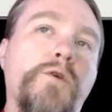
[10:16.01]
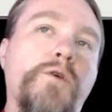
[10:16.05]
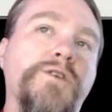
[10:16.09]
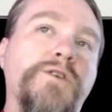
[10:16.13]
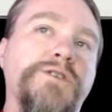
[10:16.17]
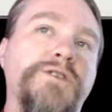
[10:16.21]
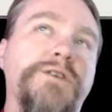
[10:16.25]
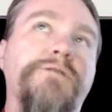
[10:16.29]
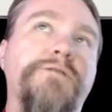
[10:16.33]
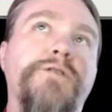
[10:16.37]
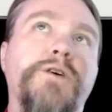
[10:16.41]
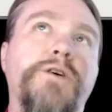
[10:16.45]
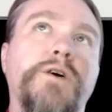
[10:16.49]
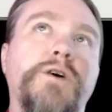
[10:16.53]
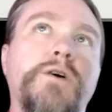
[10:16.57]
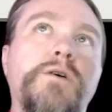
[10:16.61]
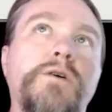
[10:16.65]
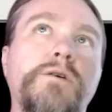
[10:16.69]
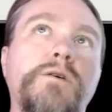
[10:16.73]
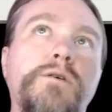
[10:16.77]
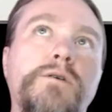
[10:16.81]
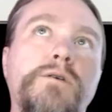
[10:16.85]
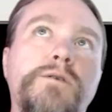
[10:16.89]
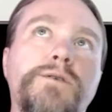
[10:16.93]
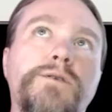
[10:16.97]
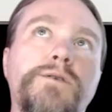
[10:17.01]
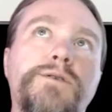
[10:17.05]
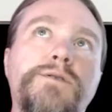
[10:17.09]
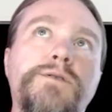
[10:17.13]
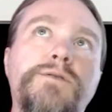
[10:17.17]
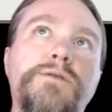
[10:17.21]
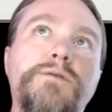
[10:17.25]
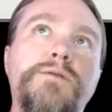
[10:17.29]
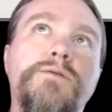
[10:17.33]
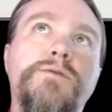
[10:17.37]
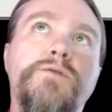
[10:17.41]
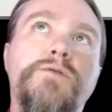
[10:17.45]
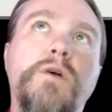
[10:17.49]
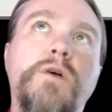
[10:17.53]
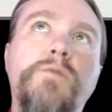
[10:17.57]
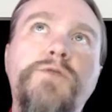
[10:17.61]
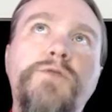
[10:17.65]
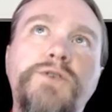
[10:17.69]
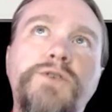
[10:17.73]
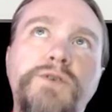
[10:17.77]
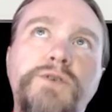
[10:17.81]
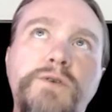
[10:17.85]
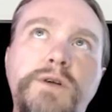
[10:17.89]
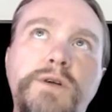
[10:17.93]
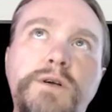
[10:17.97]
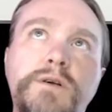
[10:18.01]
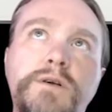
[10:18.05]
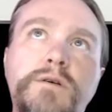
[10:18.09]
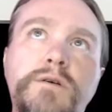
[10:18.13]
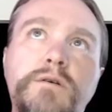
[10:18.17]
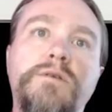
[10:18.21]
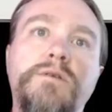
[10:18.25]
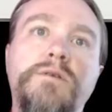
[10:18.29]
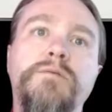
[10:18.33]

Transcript: difficult troubleshooting